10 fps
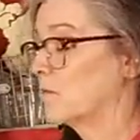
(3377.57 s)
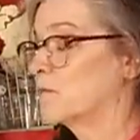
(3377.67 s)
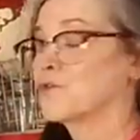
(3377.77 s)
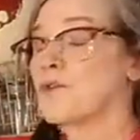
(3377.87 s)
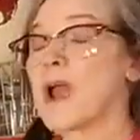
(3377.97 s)

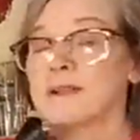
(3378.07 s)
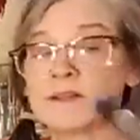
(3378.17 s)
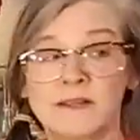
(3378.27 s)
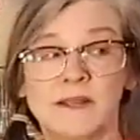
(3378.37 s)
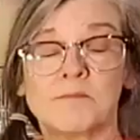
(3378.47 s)
try to
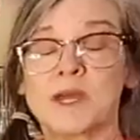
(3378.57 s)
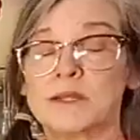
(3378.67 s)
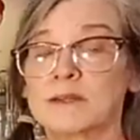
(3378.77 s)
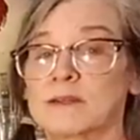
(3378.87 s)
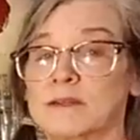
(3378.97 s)

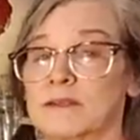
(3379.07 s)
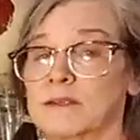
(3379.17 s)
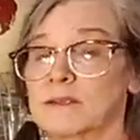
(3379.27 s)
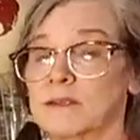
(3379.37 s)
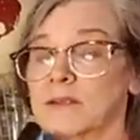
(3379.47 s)
limit
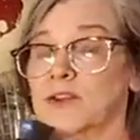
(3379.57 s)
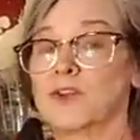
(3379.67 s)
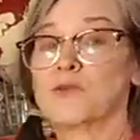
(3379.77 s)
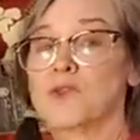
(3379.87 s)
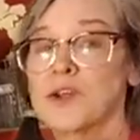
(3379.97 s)

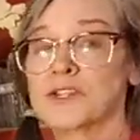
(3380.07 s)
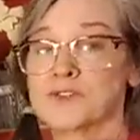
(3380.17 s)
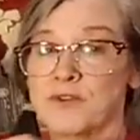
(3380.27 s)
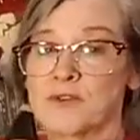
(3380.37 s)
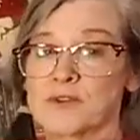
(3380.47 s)
your brush
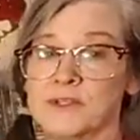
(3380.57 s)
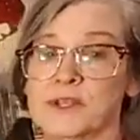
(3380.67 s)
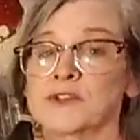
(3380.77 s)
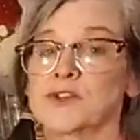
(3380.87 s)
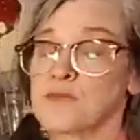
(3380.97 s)
strokes
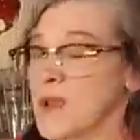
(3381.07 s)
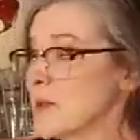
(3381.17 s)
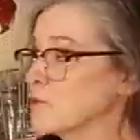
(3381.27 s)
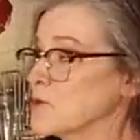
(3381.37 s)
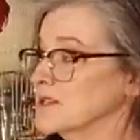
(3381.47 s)
because your
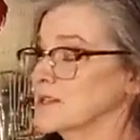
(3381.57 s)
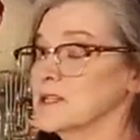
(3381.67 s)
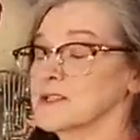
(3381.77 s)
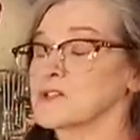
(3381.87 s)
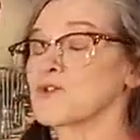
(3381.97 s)
paper isn't
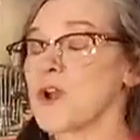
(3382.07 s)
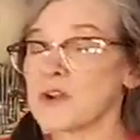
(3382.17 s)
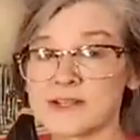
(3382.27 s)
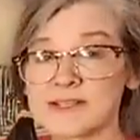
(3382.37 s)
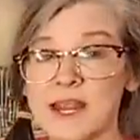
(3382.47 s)
as strong
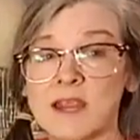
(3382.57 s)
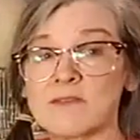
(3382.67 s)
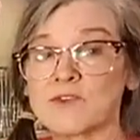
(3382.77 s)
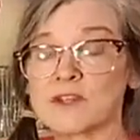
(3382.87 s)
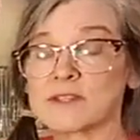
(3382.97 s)
as
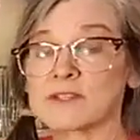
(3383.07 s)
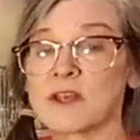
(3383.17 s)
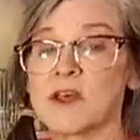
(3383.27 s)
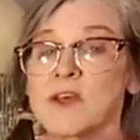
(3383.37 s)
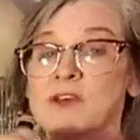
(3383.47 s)
canvas.
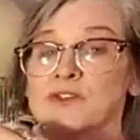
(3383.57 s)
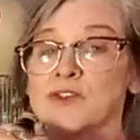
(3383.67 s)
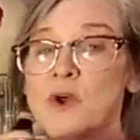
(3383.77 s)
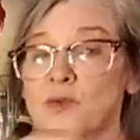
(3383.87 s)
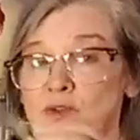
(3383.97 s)

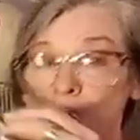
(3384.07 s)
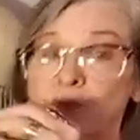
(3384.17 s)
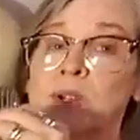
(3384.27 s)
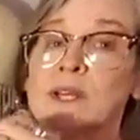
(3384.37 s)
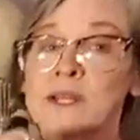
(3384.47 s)
So do
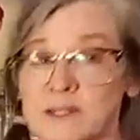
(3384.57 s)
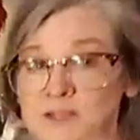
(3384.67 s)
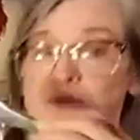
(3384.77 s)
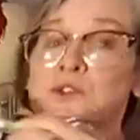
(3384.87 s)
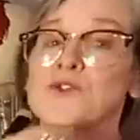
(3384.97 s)
it in as
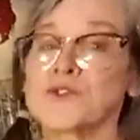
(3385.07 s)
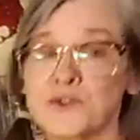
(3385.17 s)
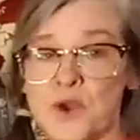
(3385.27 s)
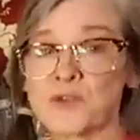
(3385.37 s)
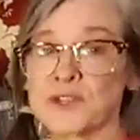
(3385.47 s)
few
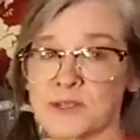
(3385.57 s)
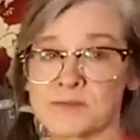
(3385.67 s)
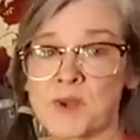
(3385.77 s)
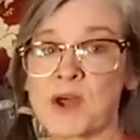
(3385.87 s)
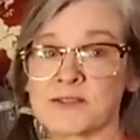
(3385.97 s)
strokes as
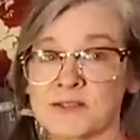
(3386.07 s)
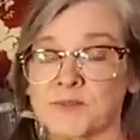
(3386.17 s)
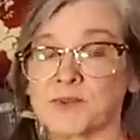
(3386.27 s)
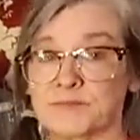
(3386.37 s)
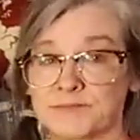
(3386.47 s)
possible,